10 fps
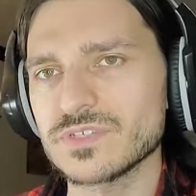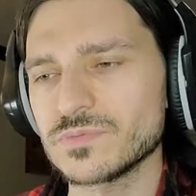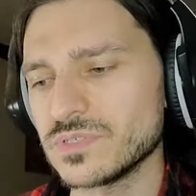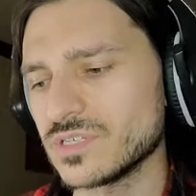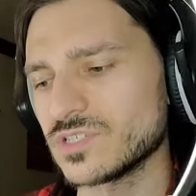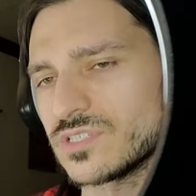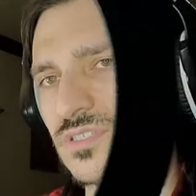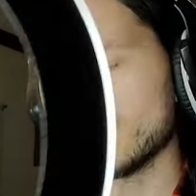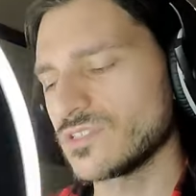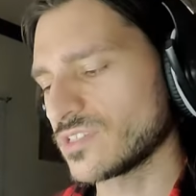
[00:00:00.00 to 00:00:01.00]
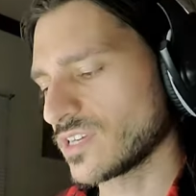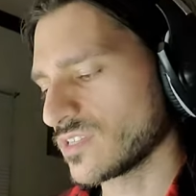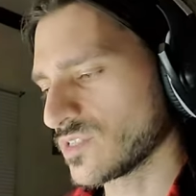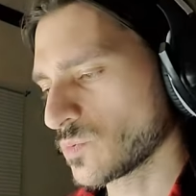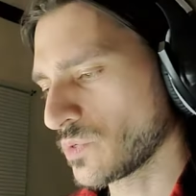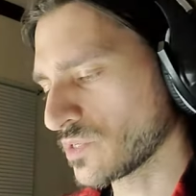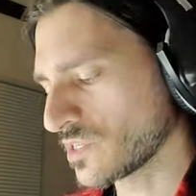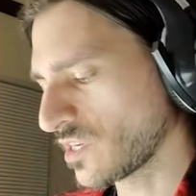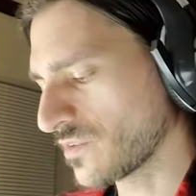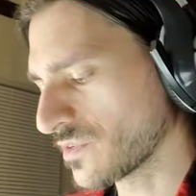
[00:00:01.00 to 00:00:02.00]
its positions just like it does when we turn
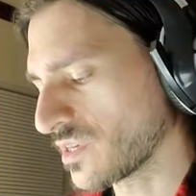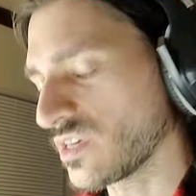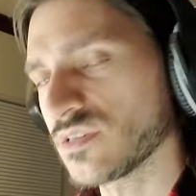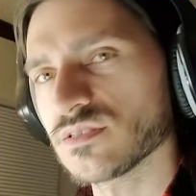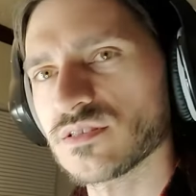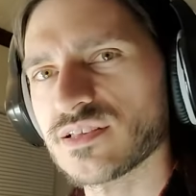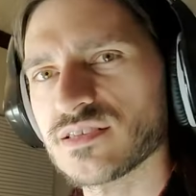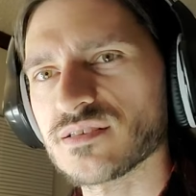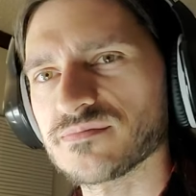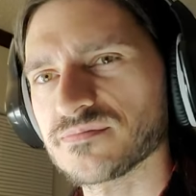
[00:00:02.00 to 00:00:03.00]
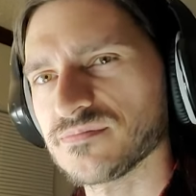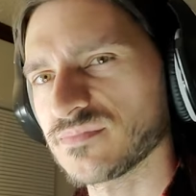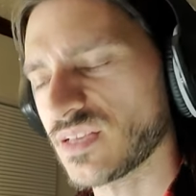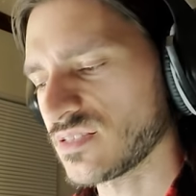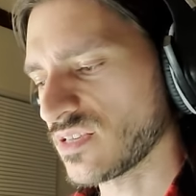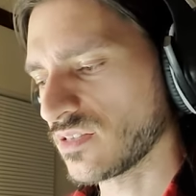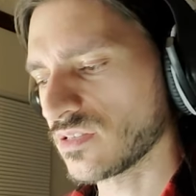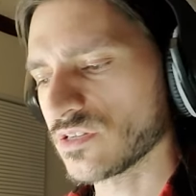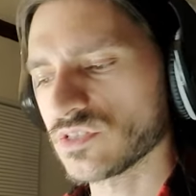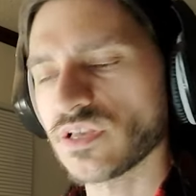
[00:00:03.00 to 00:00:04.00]
it off. So that's it. That's it.
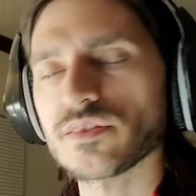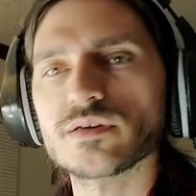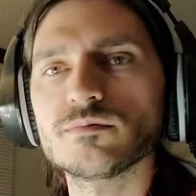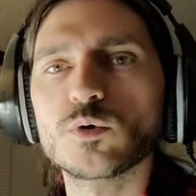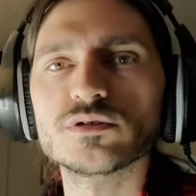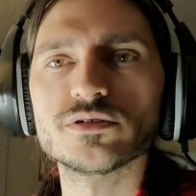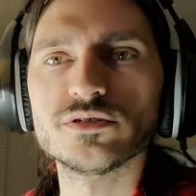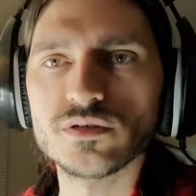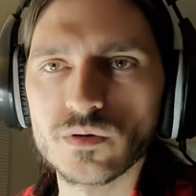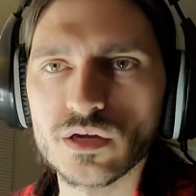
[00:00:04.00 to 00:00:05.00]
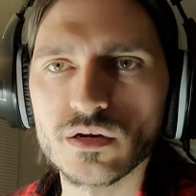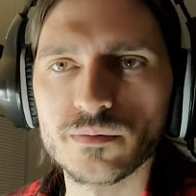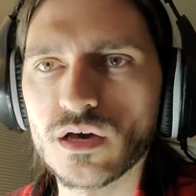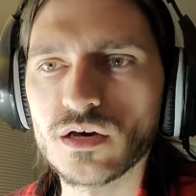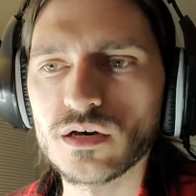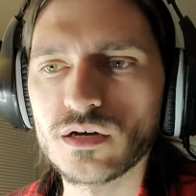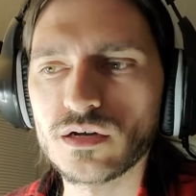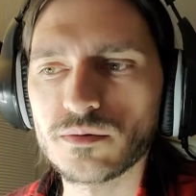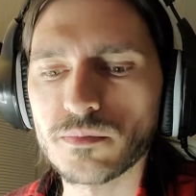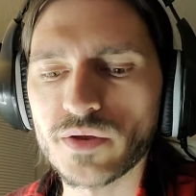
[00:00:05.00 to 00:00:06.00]
There's nothing more to do here.
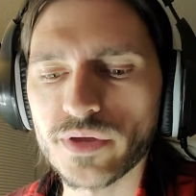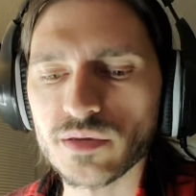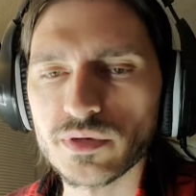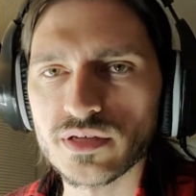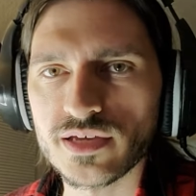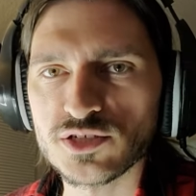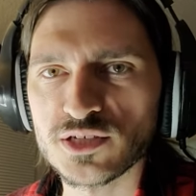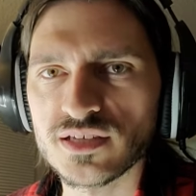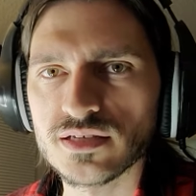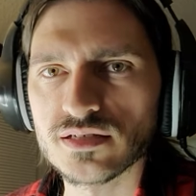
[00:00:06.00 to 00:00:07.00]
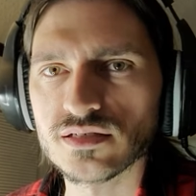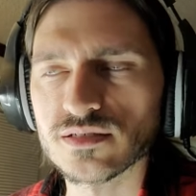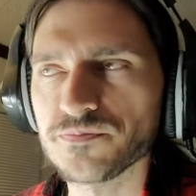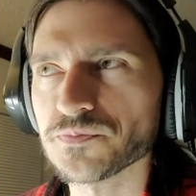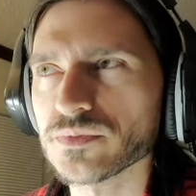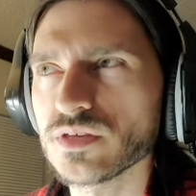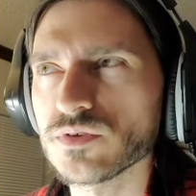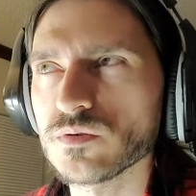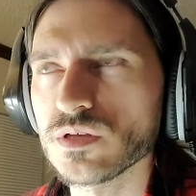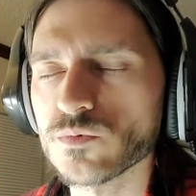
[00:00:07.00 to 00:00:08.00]
Uh, my recommendation is if
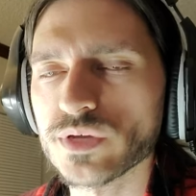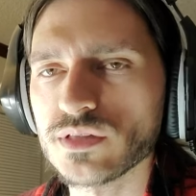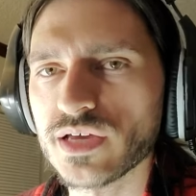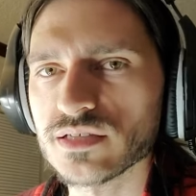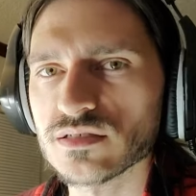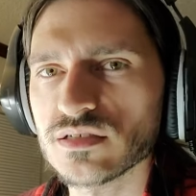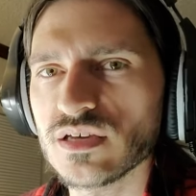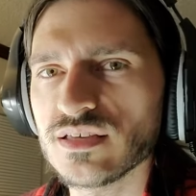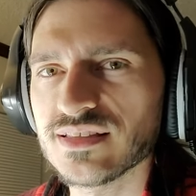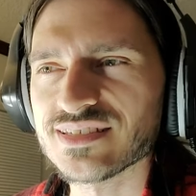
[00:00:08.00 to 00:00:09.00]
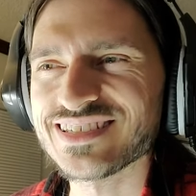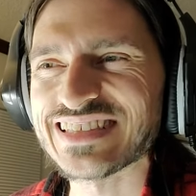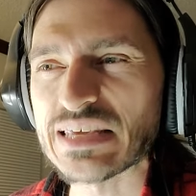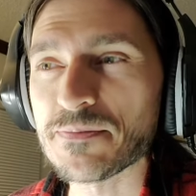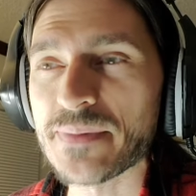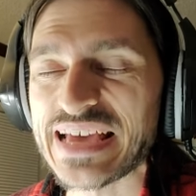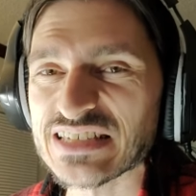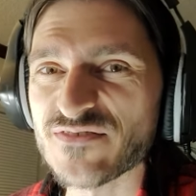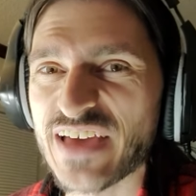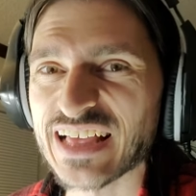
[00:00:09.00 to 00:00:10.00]
you need a ring light, this is the
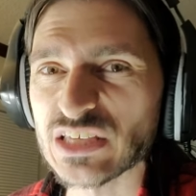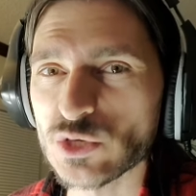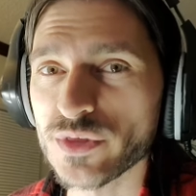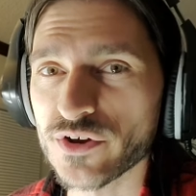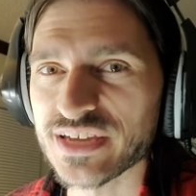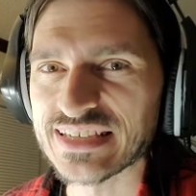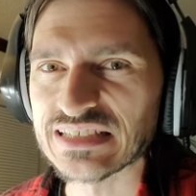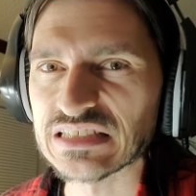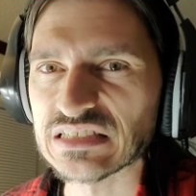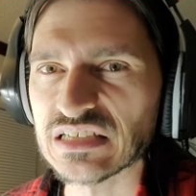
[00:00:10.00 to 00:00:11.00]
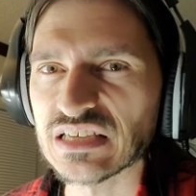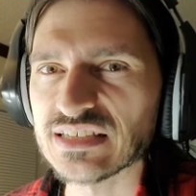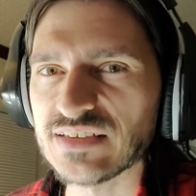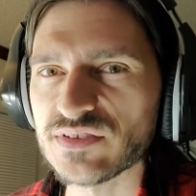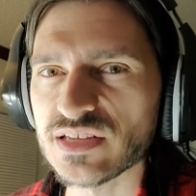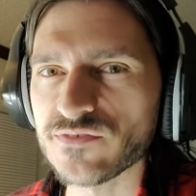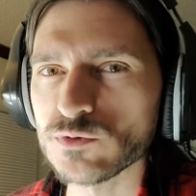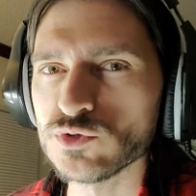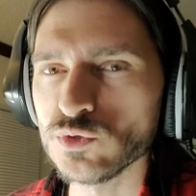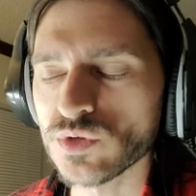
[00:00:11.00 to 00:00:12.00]
best value there is. Even if
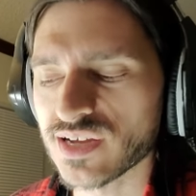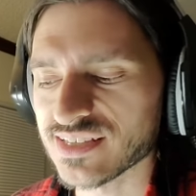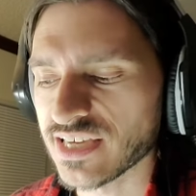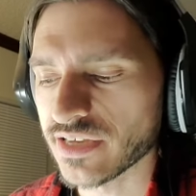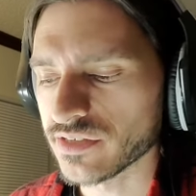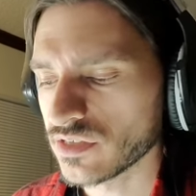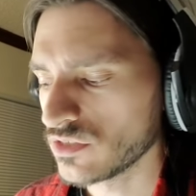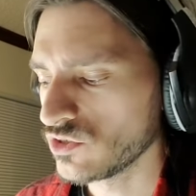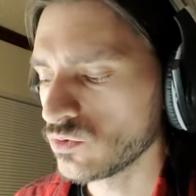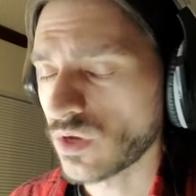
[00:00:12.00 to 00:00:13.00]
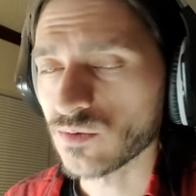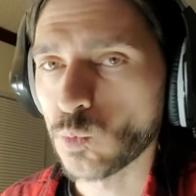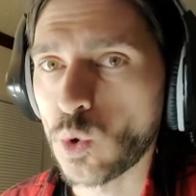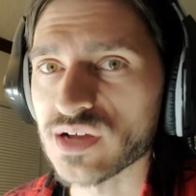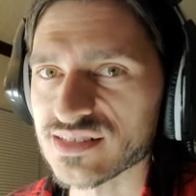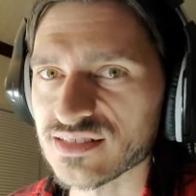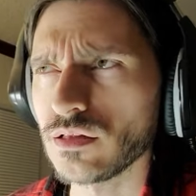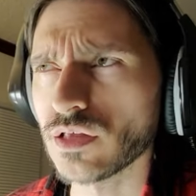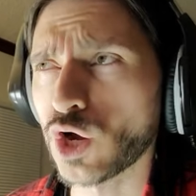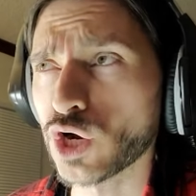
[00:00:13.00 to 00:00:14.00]
you do not need, do not want
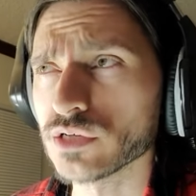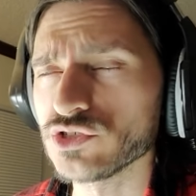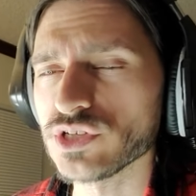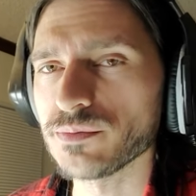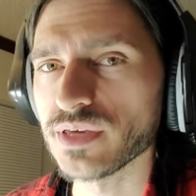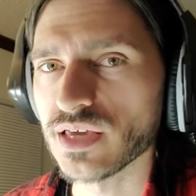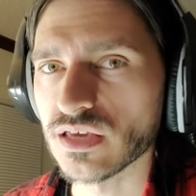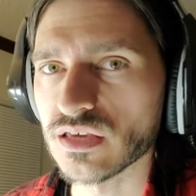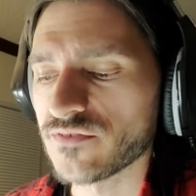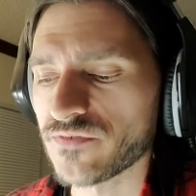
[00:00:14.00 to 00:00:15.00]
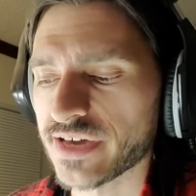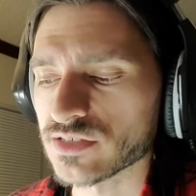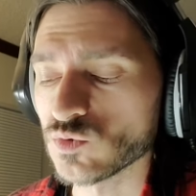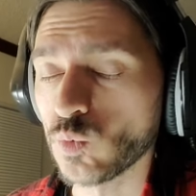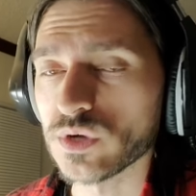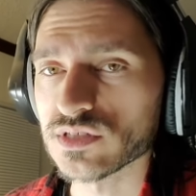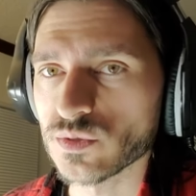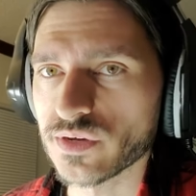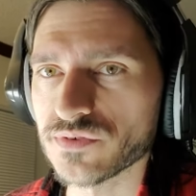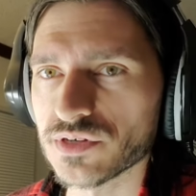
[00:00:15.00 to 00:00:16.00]
the RGB effects
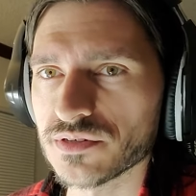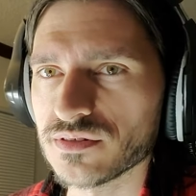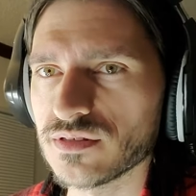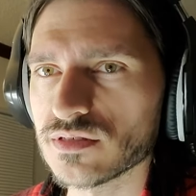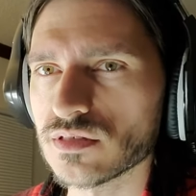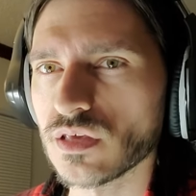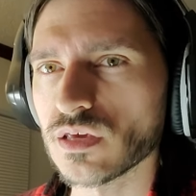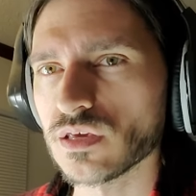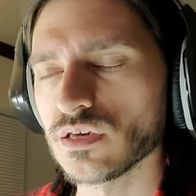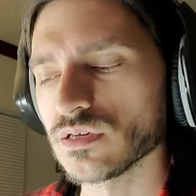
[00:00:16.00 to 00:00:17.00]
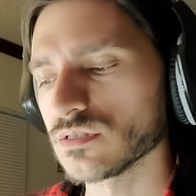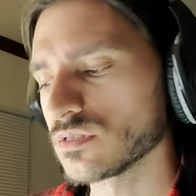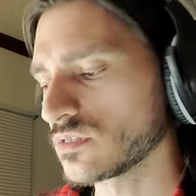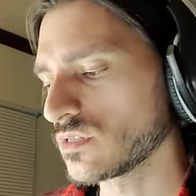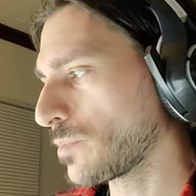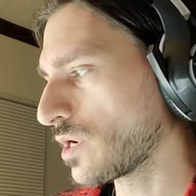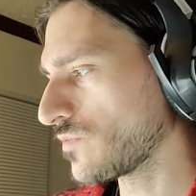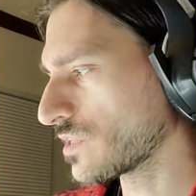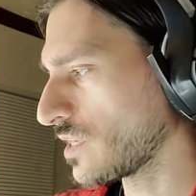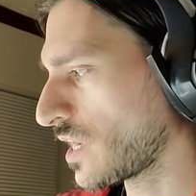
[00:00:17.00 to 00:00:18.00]
whatsoever, this thing is
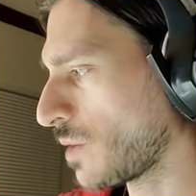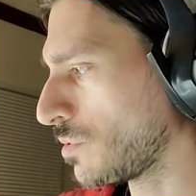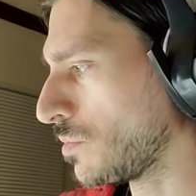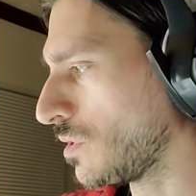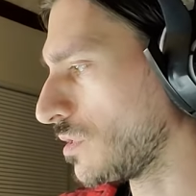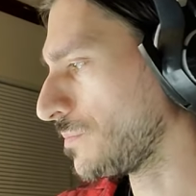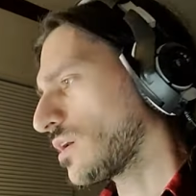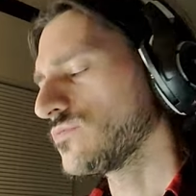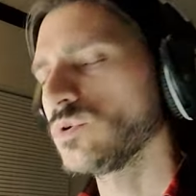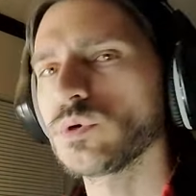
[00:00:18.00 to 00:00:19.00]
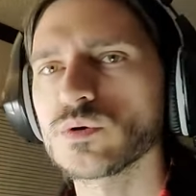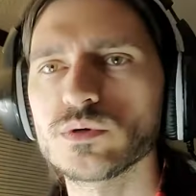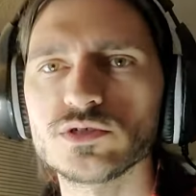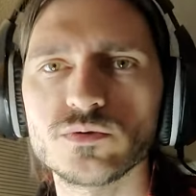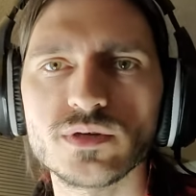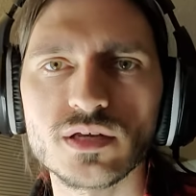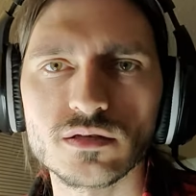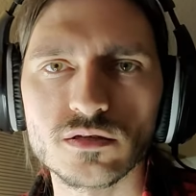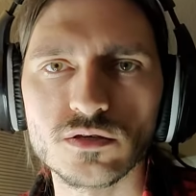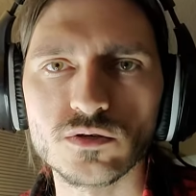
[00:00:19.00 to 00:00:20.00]
perfectly capable of doing what you need
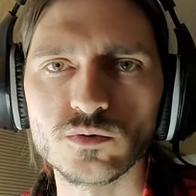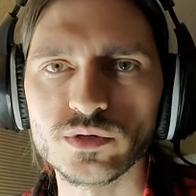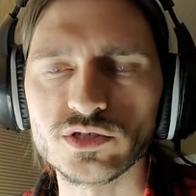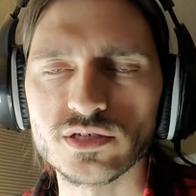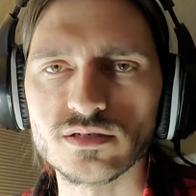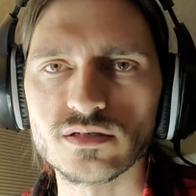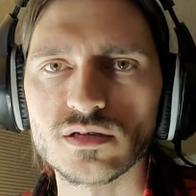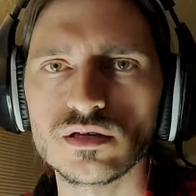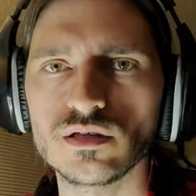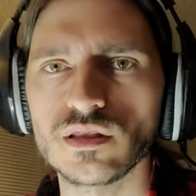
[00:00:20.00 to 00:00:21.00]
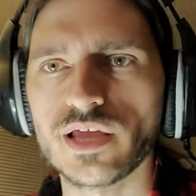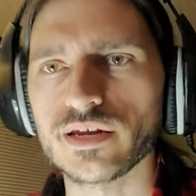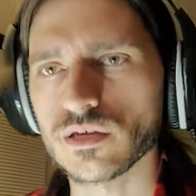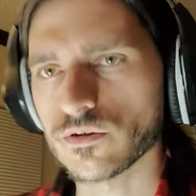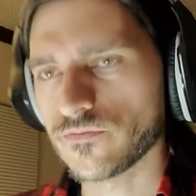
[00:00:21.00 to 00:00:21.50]
it to do, which is lighting your